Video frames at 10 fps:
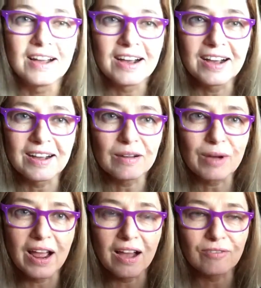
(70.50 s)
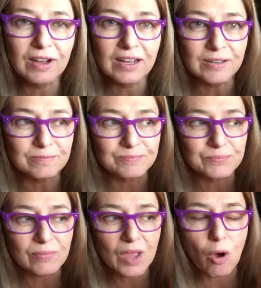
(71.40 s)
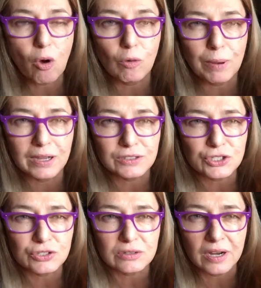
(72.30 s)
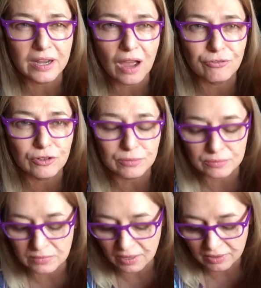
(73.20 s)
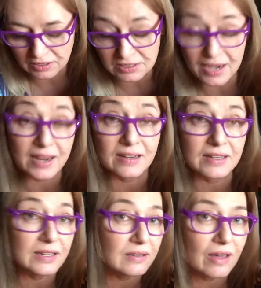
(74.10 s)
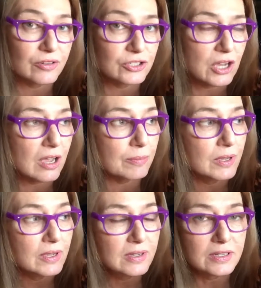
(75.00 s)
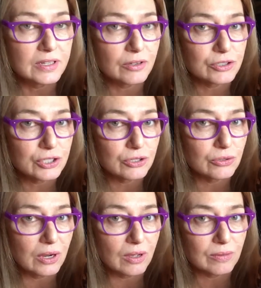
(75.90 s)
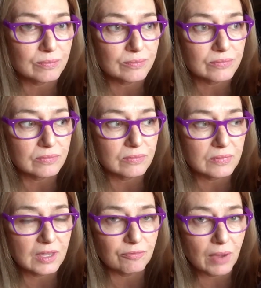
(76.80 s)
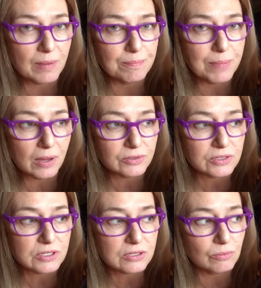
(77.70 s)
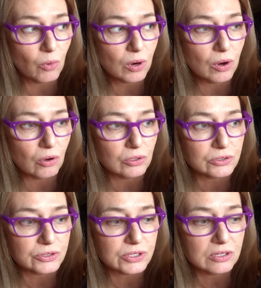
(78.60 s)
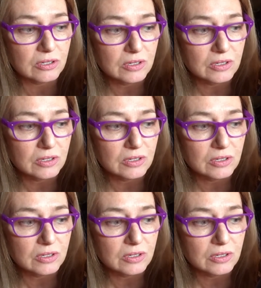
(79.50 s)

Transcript: I have a hole punch that I got from, I think, Tandy Leather Shop, you know, to give my belts more holes.